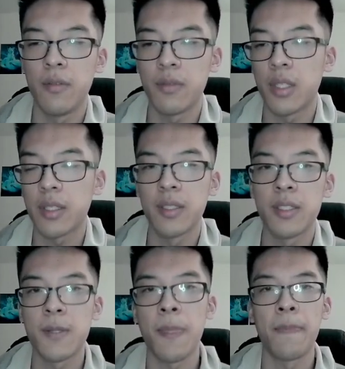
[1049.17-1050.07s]

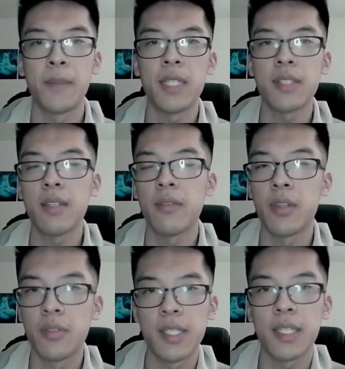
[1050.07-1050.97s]
Darkness. But outside of
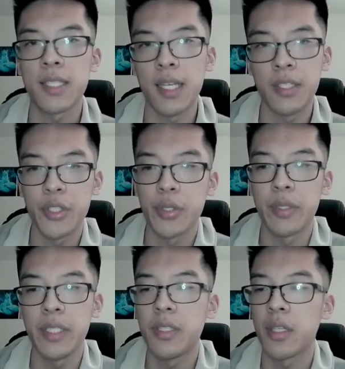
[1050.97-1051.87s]
those decks and
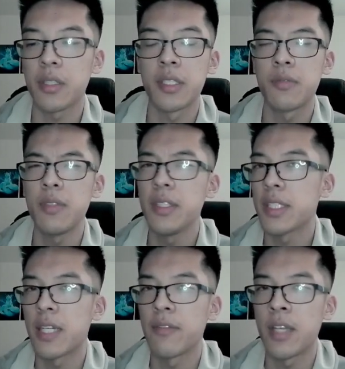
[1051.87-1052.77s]
Tree, Darkness really
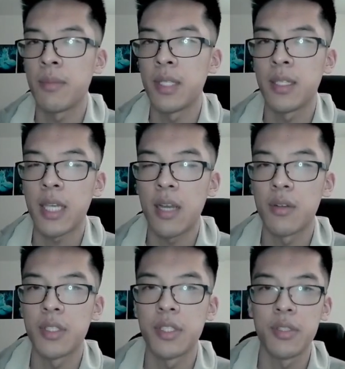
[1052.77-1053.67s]
does have that many
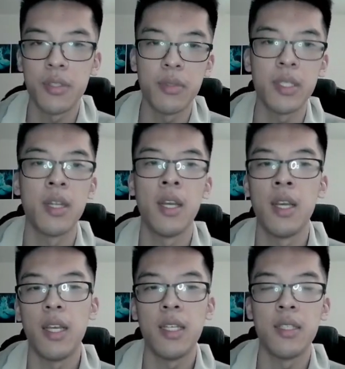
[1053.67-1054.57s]
counters to it.
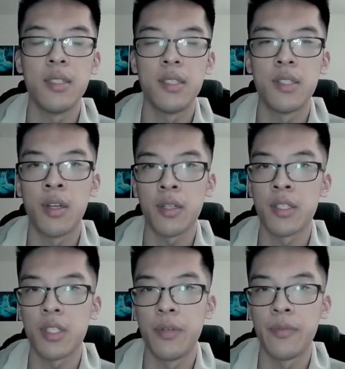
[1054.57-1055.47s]
And
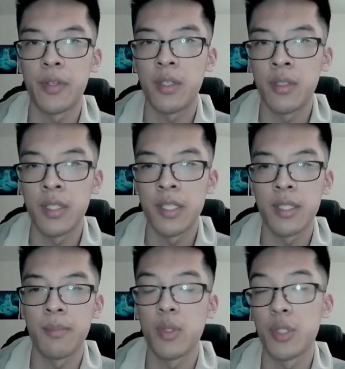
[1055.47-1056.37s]
Darkness overall is
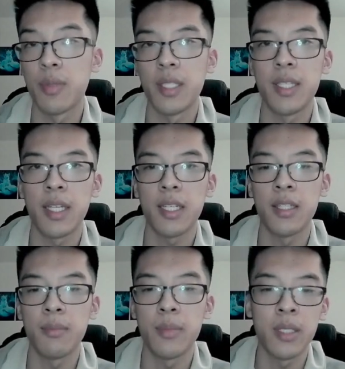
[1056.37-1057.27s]
the most played deck in
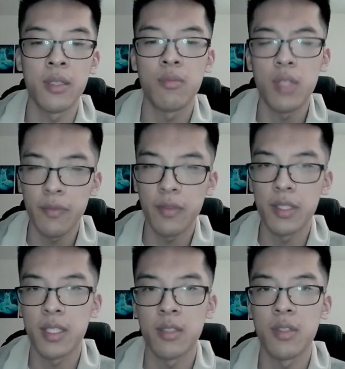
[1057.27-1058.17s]
the meta. Rightfully
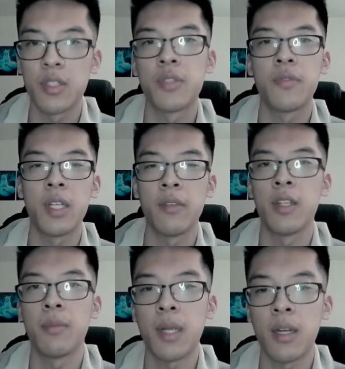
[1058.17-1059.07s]
so, it's just very,
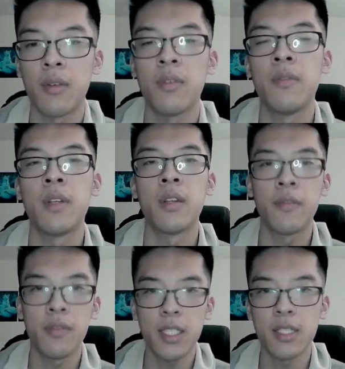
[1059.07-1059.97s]
very powerful, very
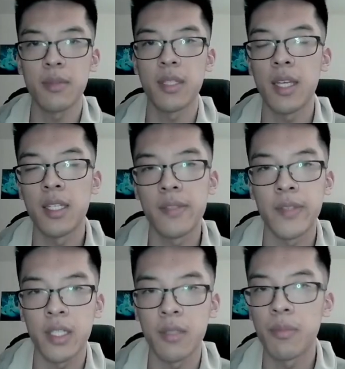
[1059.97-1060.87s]
flexible in the hands of
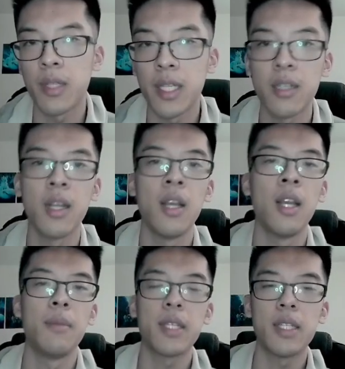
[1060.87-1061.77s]
a good player,
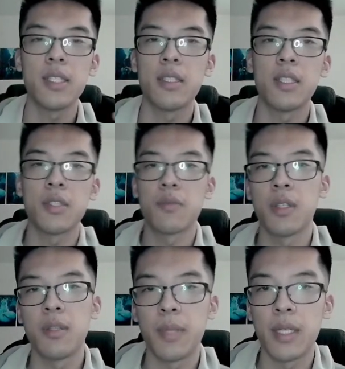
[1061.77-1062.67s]
because it does
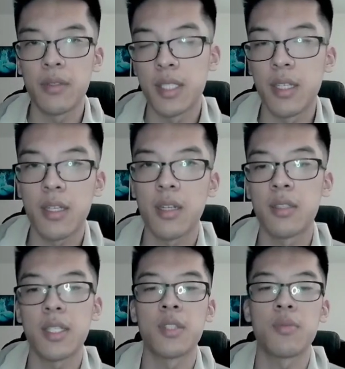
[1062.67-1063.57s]
run the Vandal City
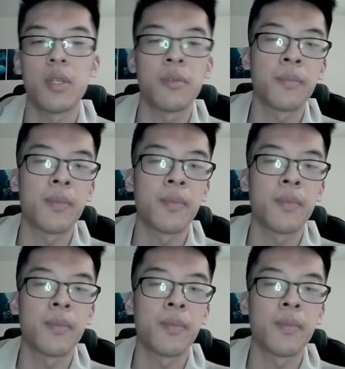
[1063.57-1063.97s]
cards as well.